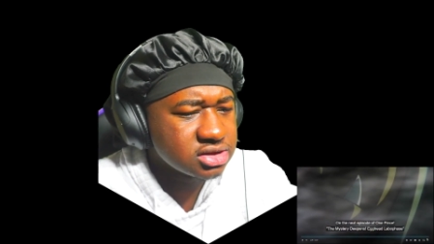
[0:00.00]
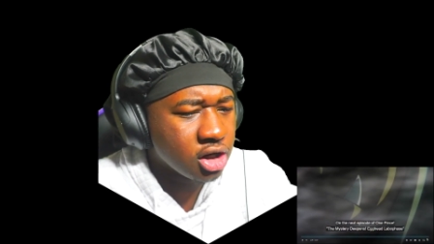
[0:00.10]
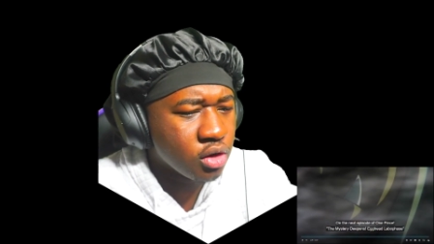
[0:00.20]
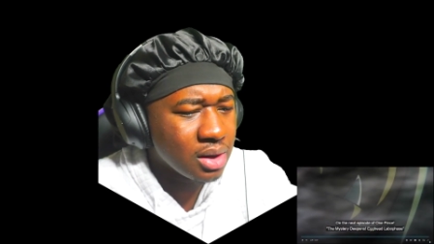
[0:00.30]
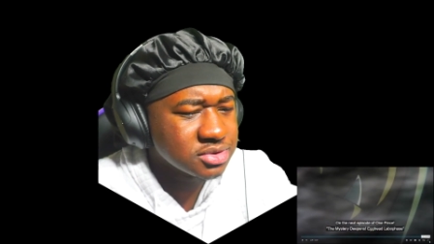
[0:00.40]

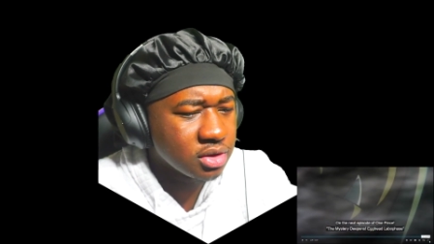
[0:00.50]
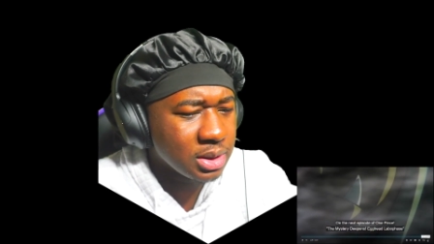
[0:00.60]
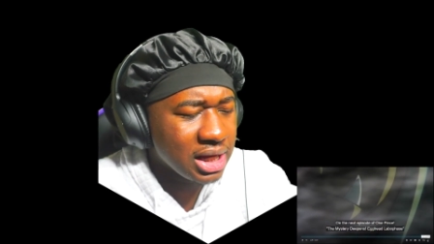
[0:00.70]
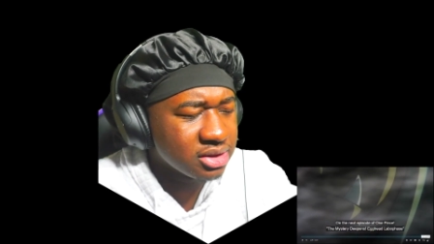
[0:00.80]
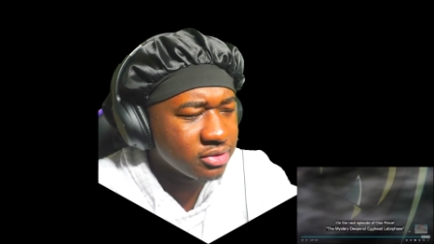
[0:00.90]
Oh, I'm so
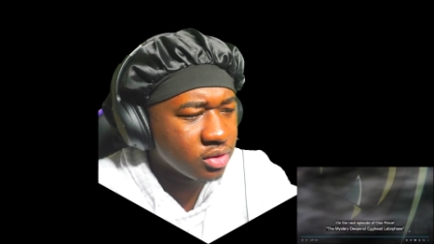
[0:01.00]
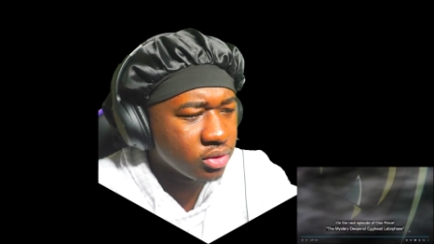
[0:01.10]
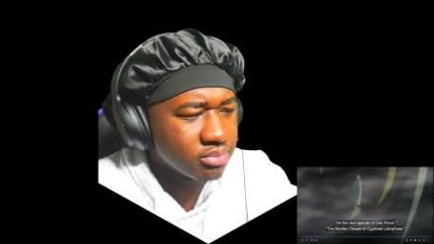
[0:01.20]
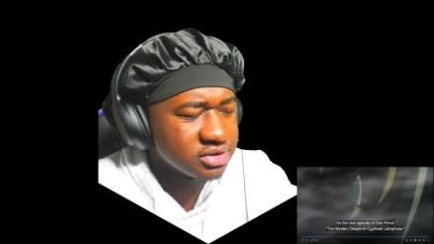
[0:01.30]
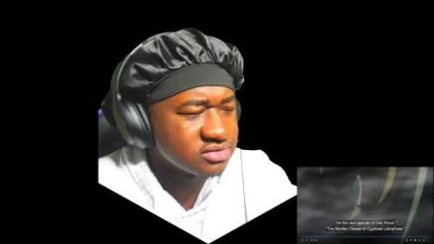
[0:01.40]
glad to be a
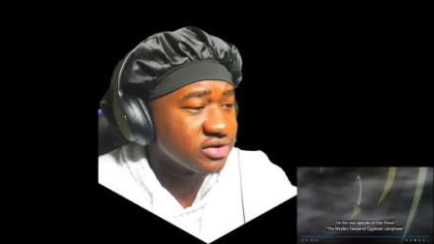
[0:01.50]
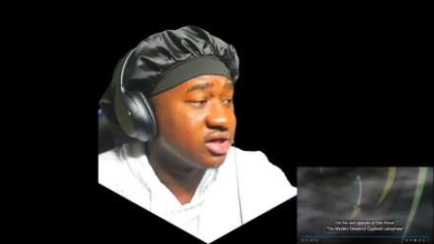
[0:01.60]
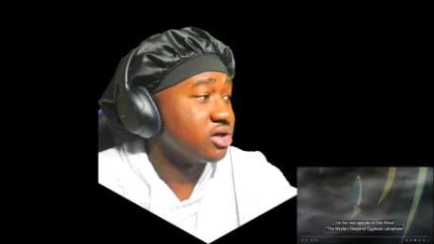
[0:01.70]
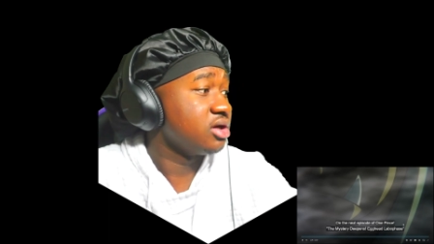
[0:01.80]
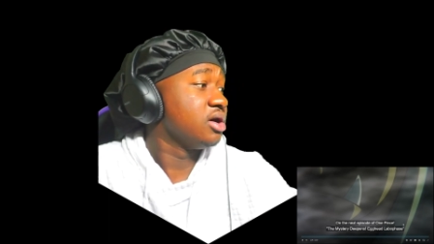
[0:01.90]
One Piece
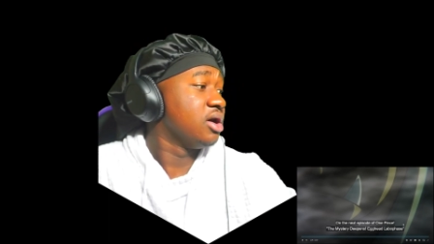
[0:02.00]
fan.